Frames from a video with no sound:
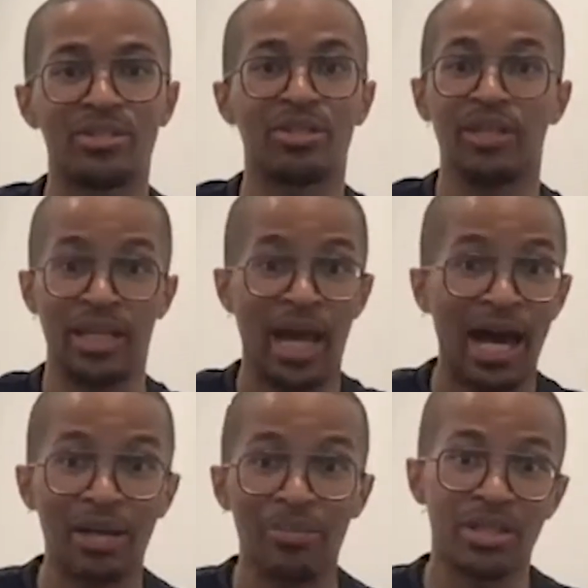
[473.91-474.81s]
the
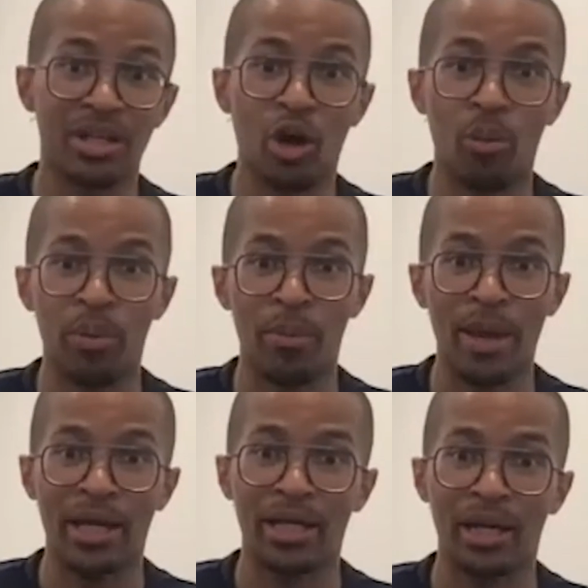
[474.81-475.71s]
economy is going to open
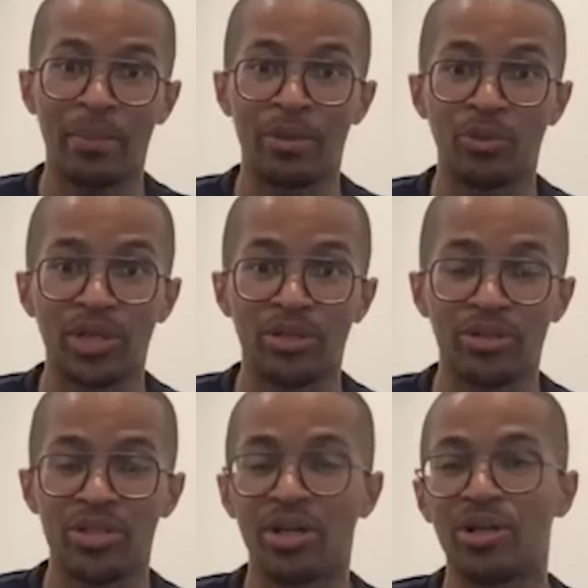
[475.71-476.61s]
back up in a week or
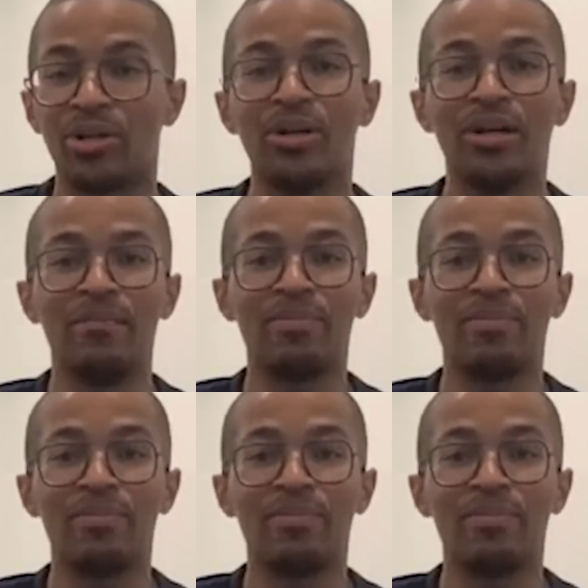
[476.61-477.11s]
so,